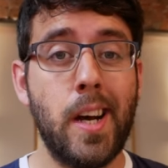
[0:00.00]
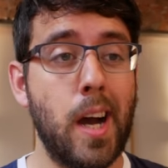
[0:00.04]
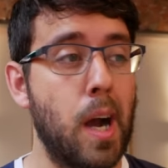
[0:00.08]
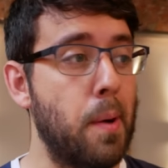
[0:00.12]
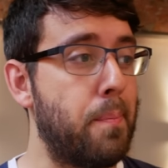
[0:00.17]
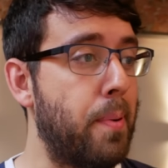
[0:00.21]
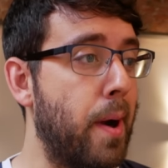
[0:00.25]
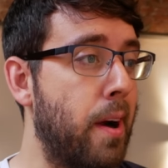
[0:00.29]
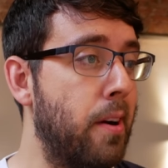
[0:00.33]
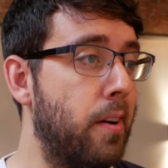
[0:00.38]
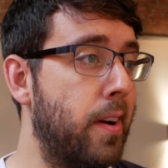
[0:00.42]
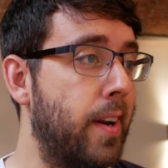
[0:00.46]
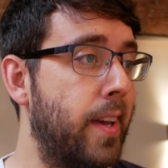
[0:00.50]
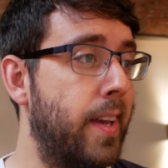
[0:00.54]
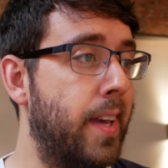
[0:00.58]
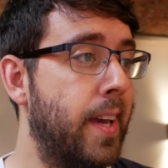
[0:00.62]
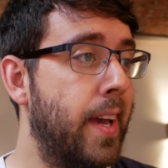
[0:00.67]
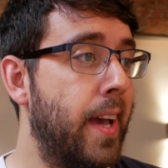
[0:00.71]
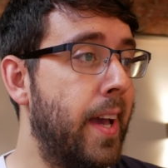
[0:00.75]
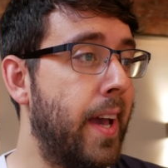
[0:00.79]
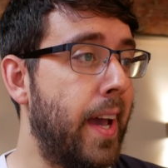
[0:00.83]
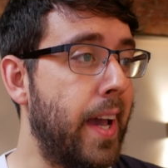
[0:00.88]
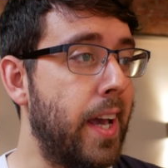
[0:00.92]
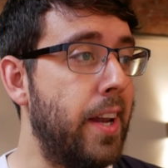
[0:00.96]

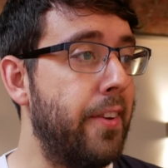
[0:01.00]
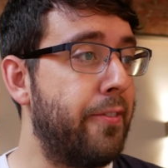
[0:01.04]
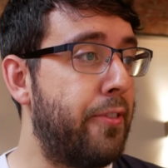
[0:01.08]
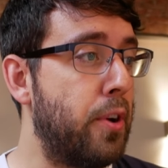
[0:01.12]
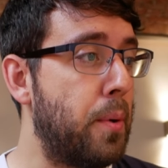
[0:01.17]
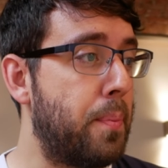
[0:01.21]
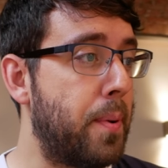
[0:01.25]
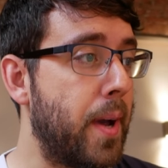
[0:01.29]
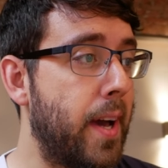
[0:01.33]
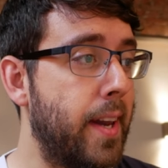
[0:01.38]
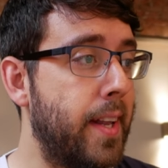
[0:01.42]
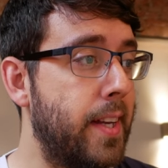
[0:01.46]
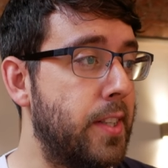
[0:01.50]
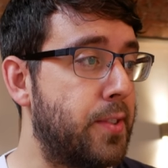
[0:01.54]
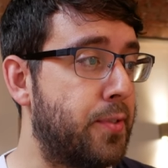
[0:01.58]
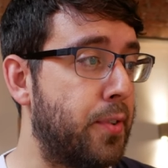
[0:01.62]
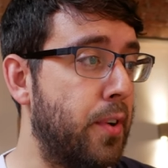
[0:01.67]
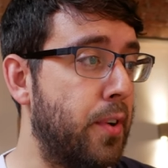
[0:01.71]
apparently in for Pjanic